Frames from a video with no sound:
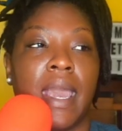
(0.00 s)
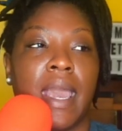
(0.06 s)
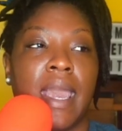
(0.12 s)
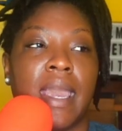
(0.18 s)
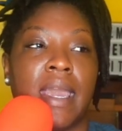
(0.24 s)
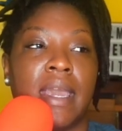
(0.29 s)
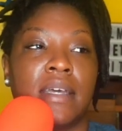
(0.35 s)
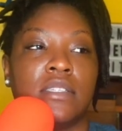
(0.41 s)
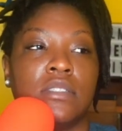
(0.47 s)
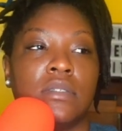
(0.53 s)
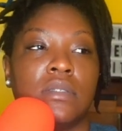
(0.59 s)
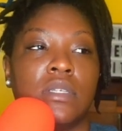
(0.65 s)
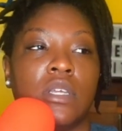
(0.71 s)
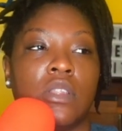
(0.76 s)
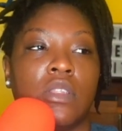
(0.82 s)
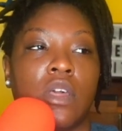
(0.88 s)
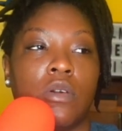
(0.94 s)

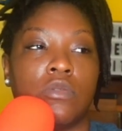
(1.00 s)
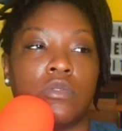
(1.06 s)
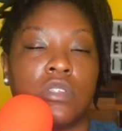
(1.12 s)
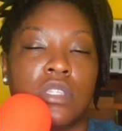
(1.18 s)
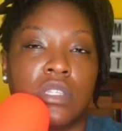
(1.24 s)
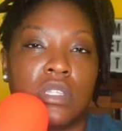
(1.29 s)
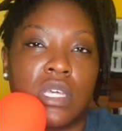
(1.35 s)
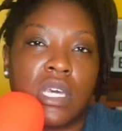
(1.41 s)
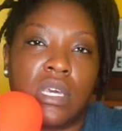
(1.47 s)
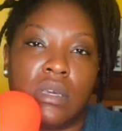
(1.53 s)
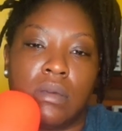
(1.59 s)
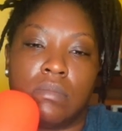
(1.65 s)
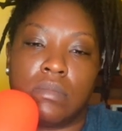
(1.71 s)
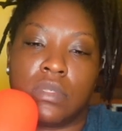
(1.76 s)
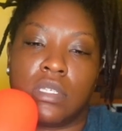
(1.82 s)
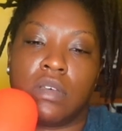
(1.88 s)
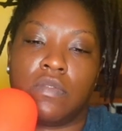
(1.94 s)
And those
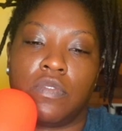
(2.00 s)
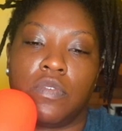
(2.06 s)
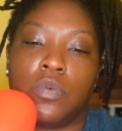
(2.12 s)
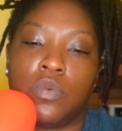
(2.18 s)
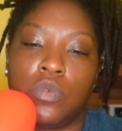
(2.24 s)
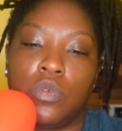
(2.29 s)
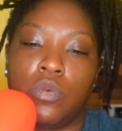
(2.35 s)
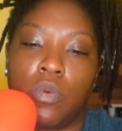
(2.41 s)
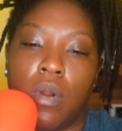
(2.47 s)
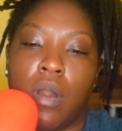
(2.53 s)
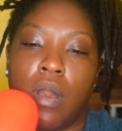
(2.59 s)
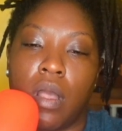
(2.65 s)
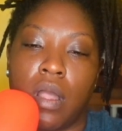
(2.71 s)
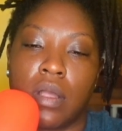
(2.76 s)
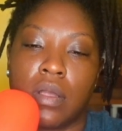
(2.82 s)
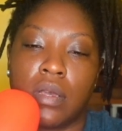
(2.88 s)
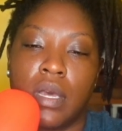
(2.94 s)
themes of who you
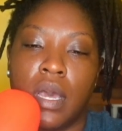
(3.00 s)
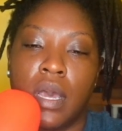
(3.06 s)
are